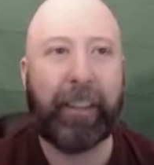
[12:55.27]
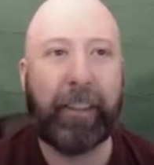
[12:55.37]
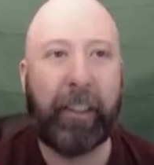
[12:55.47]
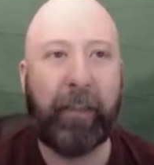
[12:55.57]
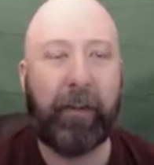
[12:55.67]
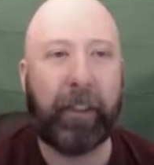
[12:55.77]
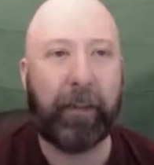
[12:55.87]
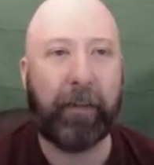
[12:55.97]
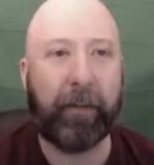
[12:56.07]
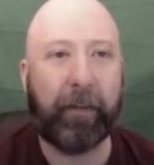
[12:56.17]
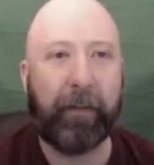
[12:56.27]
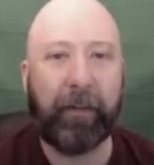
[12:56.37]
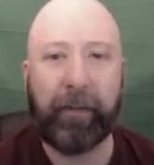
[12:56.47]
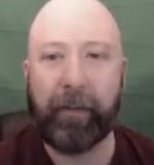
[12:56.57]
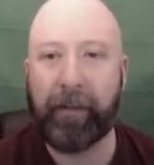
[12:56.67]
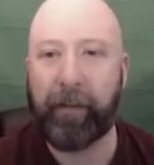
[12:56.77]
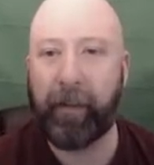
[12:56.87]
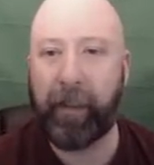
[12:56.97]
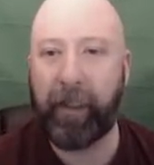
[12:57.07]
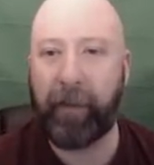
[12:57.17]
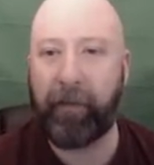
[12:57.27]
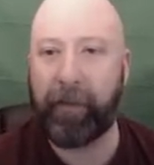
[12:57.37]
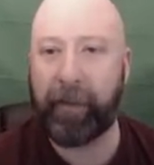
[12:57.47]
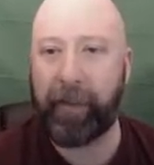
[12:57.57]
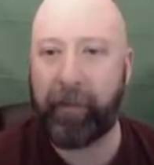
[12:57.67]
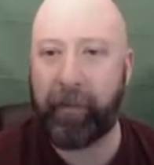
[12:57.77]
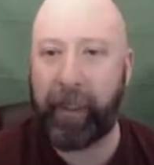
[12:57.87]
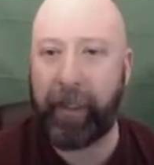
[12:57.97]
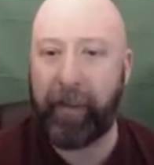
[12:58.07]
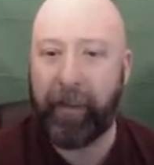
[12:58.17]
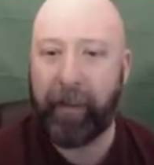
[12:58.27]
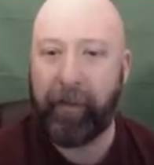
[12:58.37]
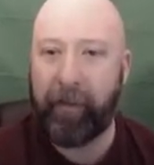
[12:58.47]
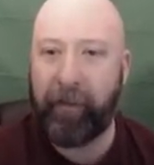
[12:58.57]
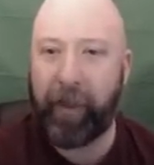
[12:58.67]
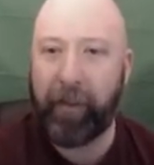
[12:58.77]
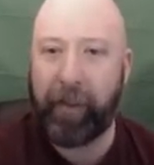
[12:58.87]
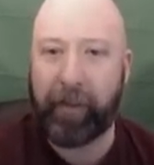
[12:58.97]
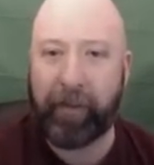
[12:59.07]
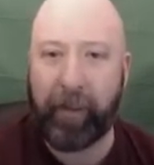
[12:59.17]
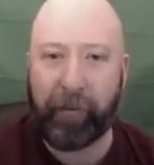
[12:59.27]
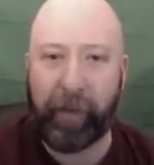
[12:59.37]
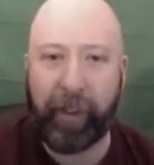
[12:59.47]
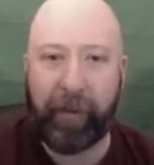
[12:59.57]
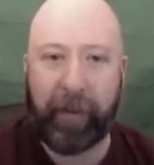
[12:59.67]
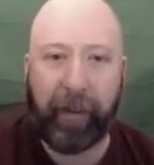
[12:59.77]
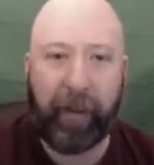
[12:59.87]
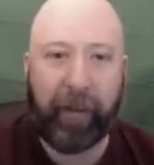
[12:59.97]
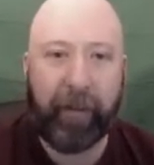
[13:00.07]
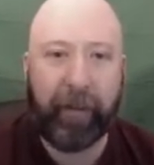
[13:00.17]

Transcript: 2-0 coming into the 57th minute. Very good set of play right there.